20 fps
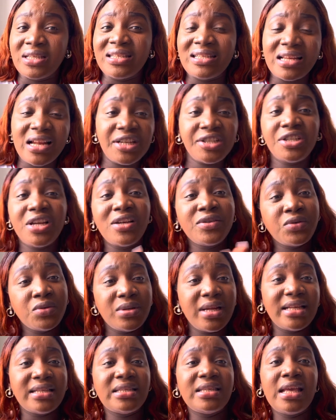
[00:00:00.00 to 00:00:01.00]
International
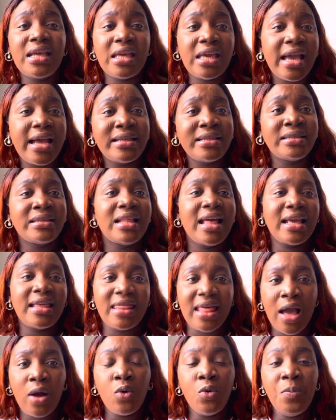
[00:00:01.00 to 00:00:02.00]
students, they get like
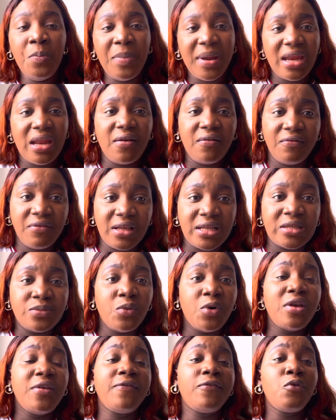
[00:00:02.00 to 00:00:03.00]
their own benefits,
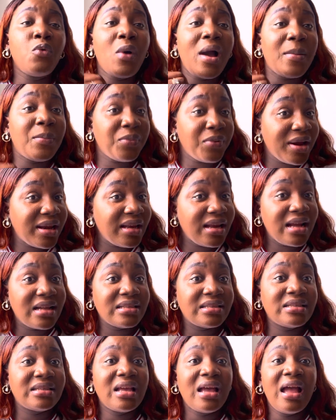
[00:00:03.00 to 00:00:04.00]
but if you are
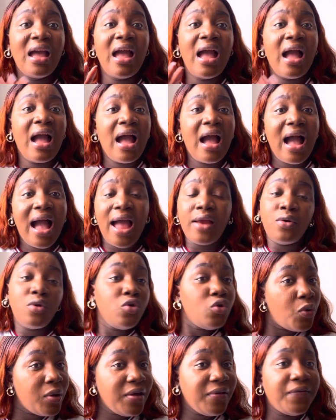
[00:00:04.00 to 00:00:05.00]
pregnant, I don't
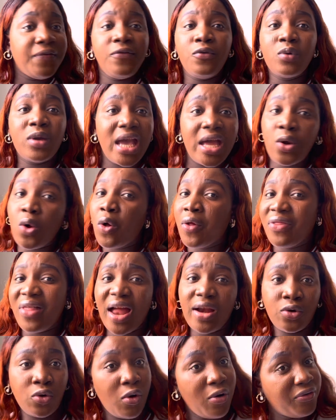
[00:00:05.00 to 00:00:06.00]
know if you get all
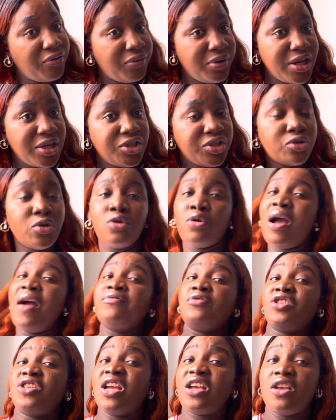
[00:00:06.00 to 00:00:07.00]
that coverage, so you have
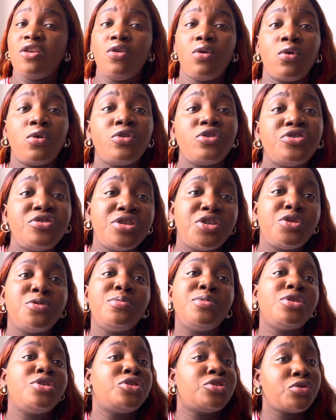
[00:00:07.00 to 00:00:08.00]
to check in your country to
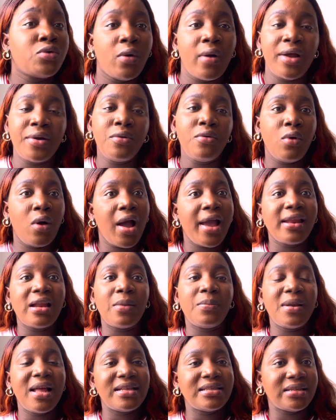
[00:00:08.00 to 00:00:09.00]
be sure. I don't know how it
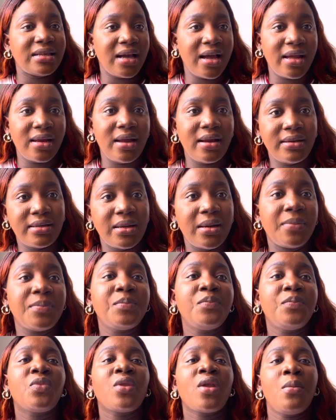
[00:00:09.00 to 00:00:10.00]
applies in Canada,
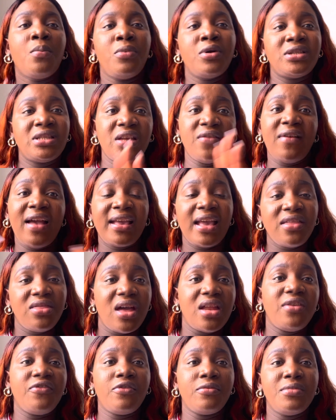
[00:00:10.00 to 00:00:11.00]
but if I get
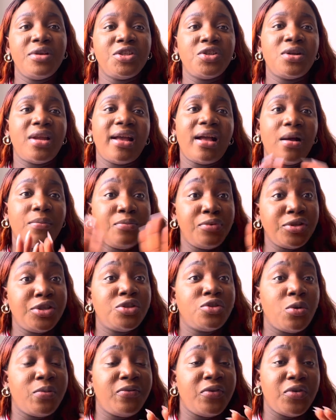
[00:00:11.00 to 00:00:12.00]
that information, I can put
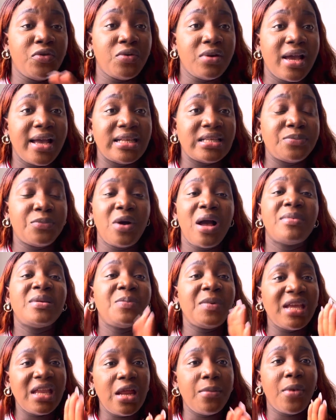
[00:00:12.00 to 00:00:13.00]
it up for you guys. But I'm
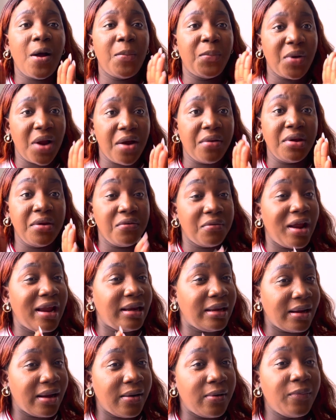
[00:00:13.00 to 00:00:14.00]
speaking about Paris
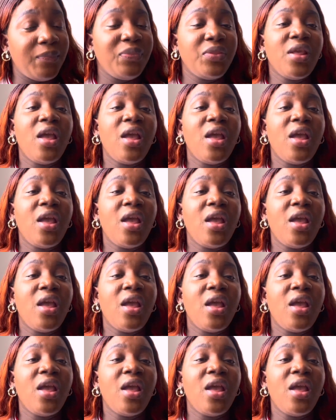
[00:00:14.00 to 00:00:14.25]
right now.